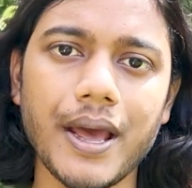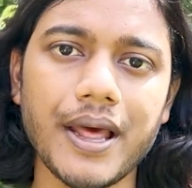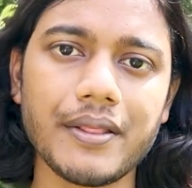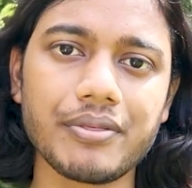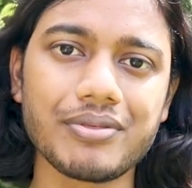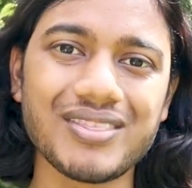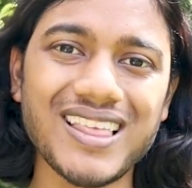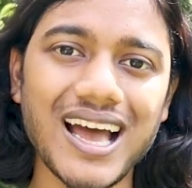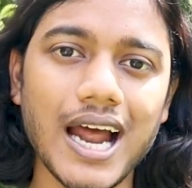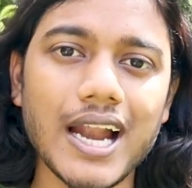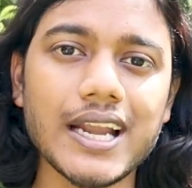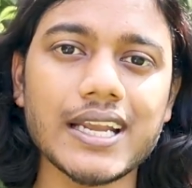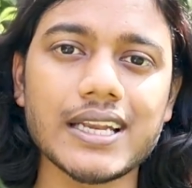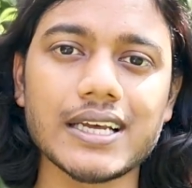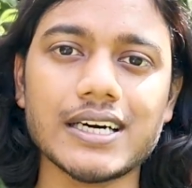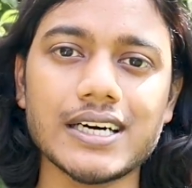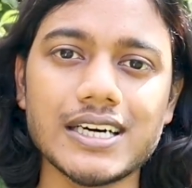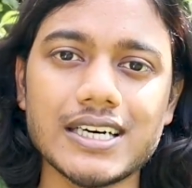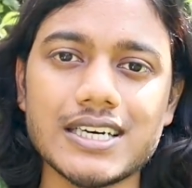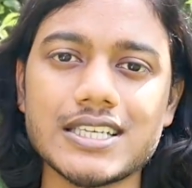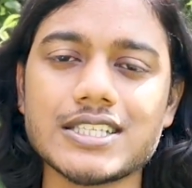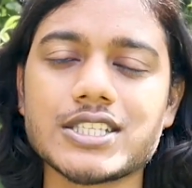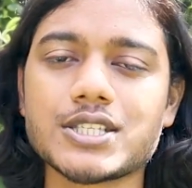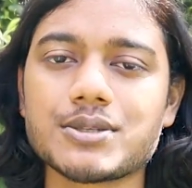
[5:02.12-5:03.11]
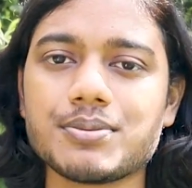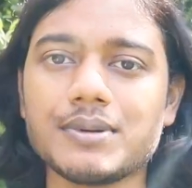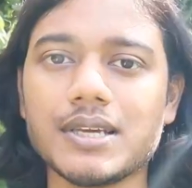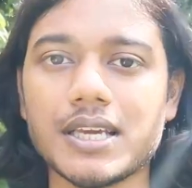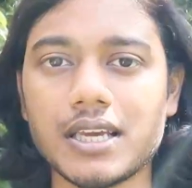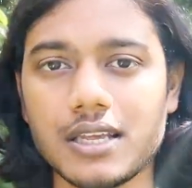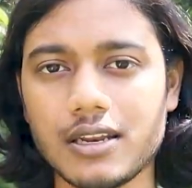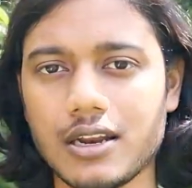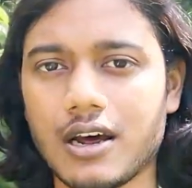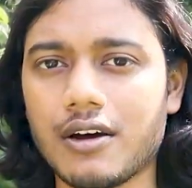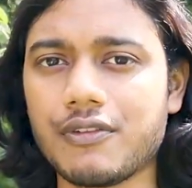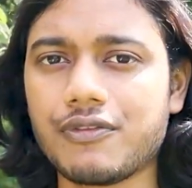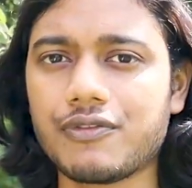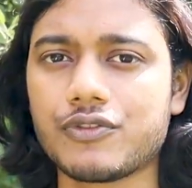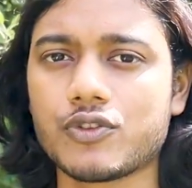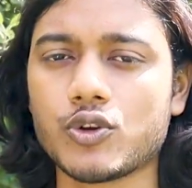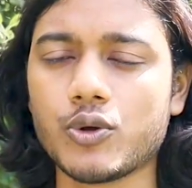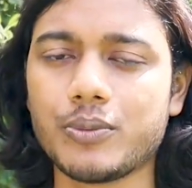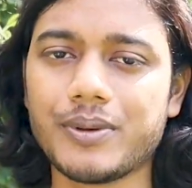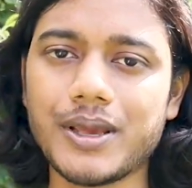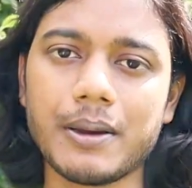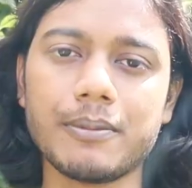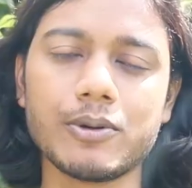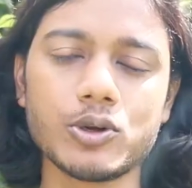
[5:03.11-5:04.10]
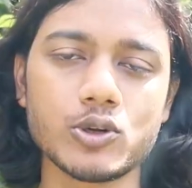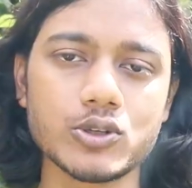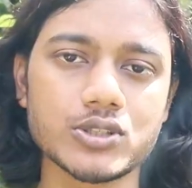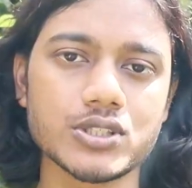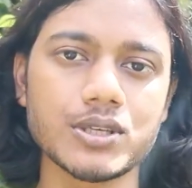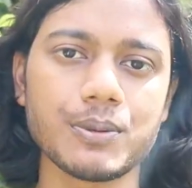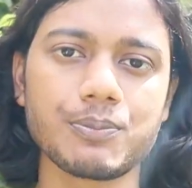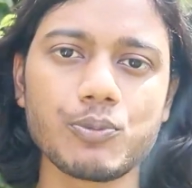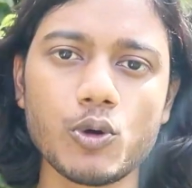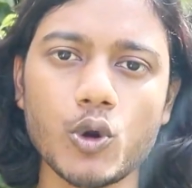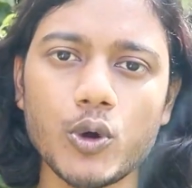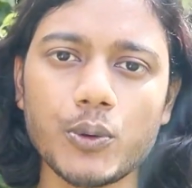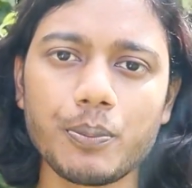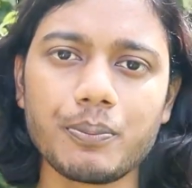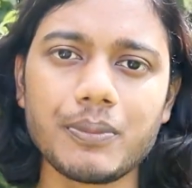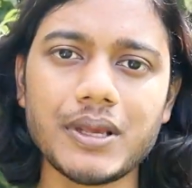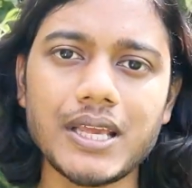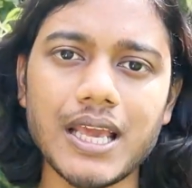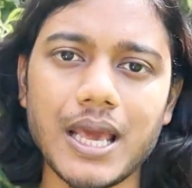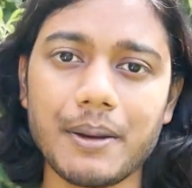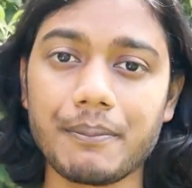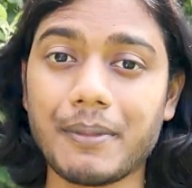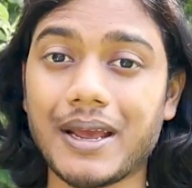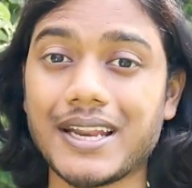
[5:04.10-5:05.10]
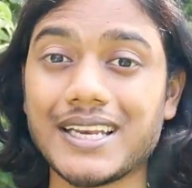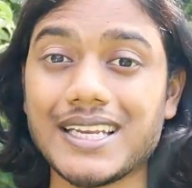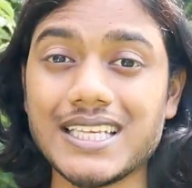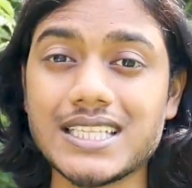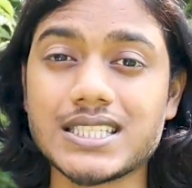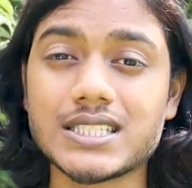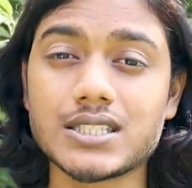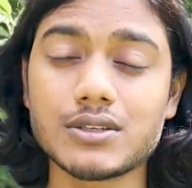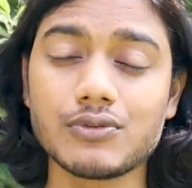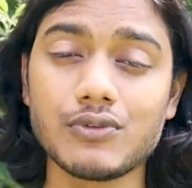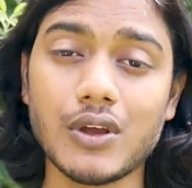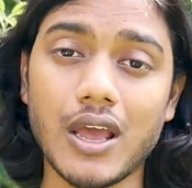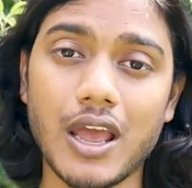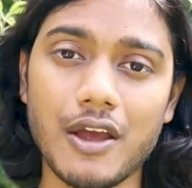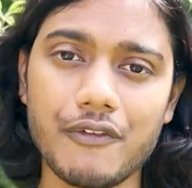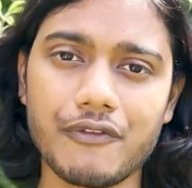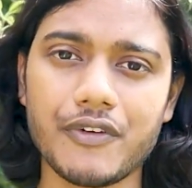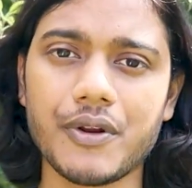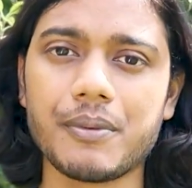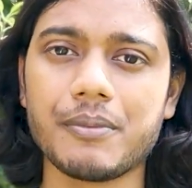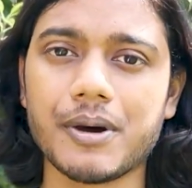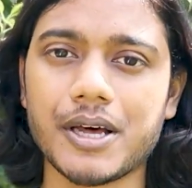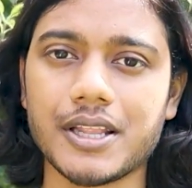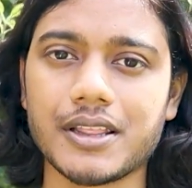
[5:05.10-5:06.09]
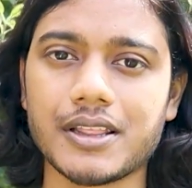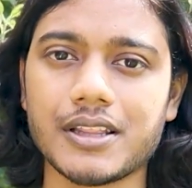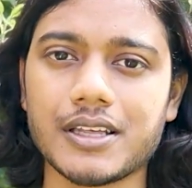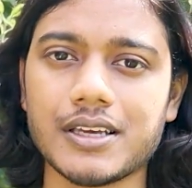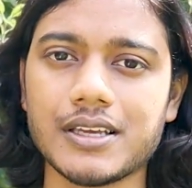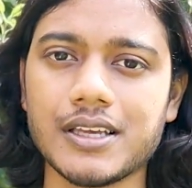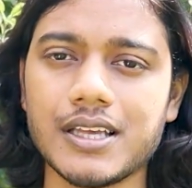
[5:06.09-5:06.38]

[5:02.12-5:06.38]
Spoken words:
and that earns me enough to be able to support me and my needs every month.